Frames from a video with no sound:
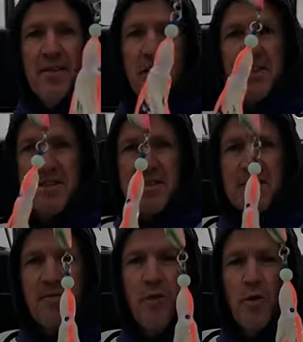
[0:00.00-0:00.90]
I think it's
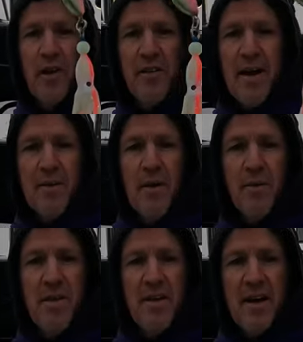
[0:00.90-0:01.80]
a 40 grammer
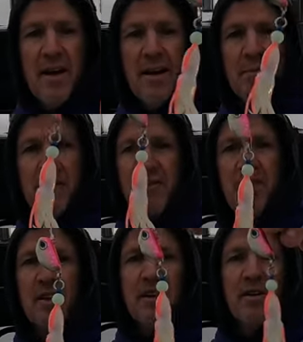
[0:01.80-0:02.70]
with a
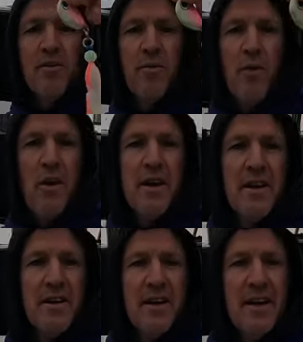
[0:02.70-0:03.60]
fillet of
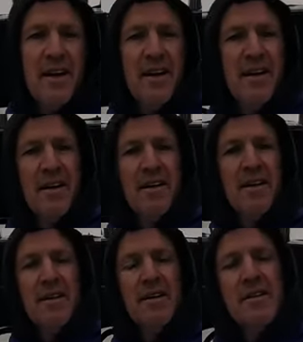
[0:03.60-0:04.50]
whiting on here.
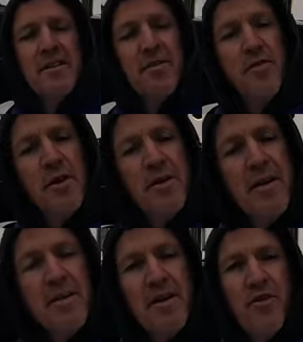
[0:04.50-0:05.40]
Is it 40
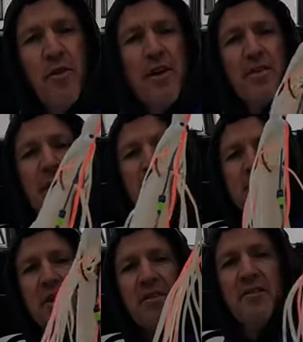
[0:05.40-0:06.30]
gram? Yeah, 40
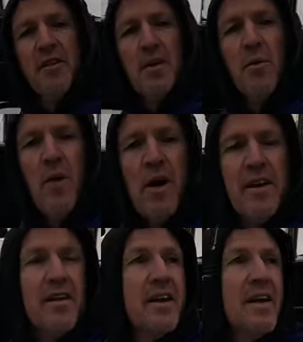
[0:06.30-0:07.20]
grams. Got a fillet of
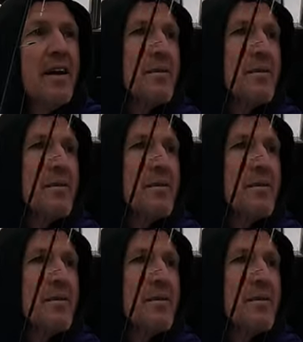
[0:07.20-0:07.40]
whiting on here.